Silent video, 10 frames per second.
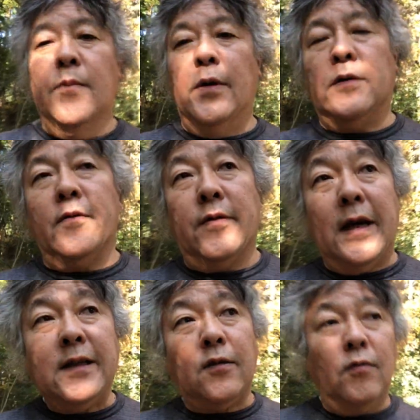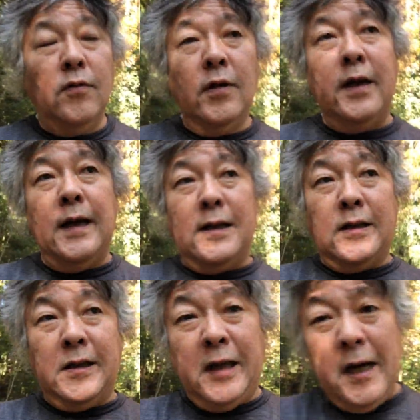But that's only a
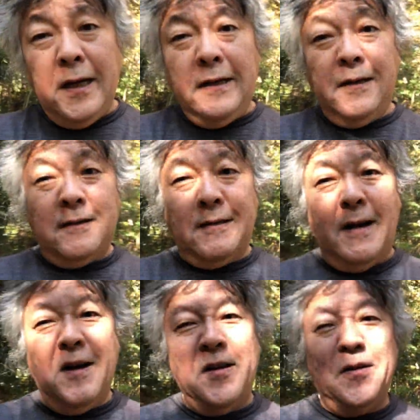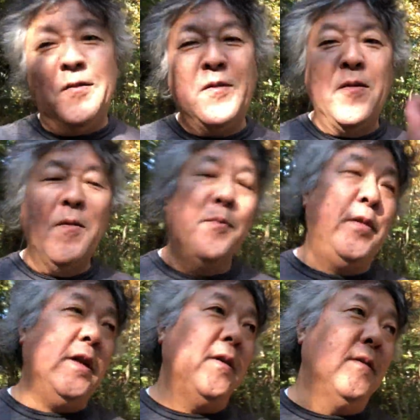tiny, tiny
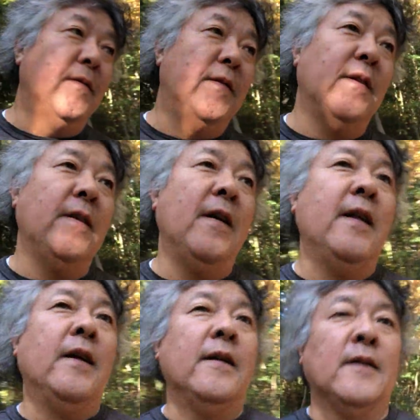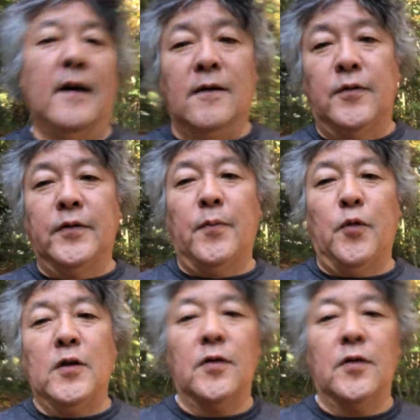bit of contemporary